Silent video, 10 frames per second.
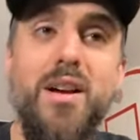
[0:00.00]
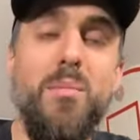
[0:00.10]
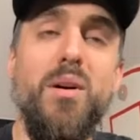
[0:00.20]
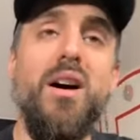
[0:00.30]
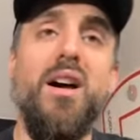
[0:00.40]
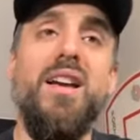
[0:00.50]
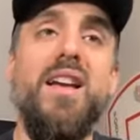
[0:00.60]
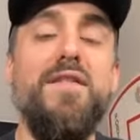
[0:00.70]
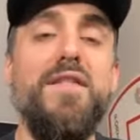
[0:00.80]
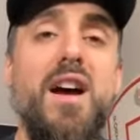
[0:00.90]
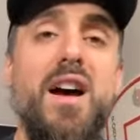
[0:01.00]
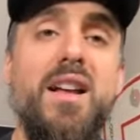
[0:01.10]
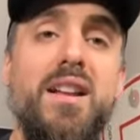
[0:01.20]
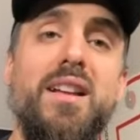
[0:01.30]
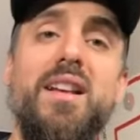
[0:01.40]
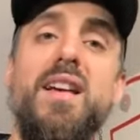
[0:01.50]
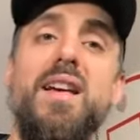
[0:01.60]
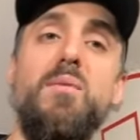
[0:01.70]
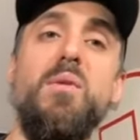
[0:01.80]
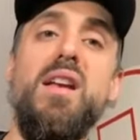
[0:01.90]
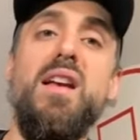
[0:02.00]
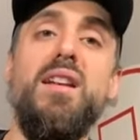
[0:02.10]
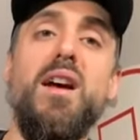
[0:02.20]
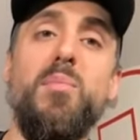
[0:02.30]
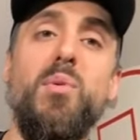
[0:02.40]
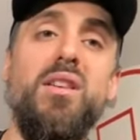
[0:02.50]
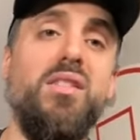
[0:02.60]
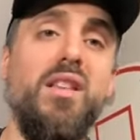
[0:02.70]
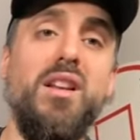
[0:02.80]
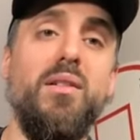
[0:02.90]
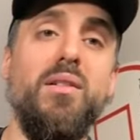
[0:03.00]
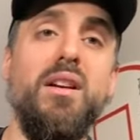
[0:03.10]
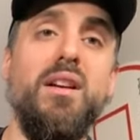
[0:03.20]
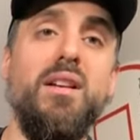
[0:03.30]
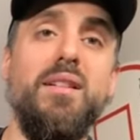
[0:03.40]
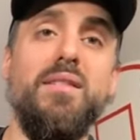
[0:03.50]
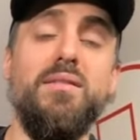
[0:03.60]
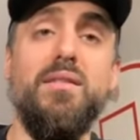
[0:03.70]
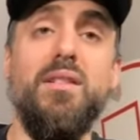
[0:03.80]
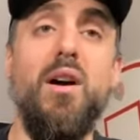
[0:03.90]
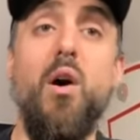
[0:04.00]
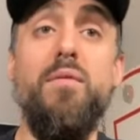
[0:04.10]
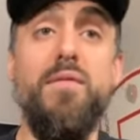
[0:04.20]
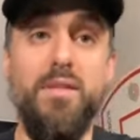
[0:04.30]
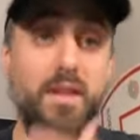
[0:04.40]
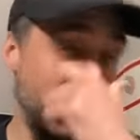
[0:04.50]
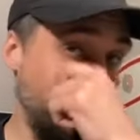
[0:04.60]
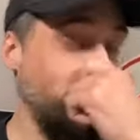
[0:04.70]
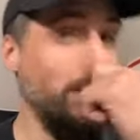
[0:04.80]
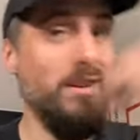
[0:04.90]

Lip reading: But if not, and we end up with, hopefully, if we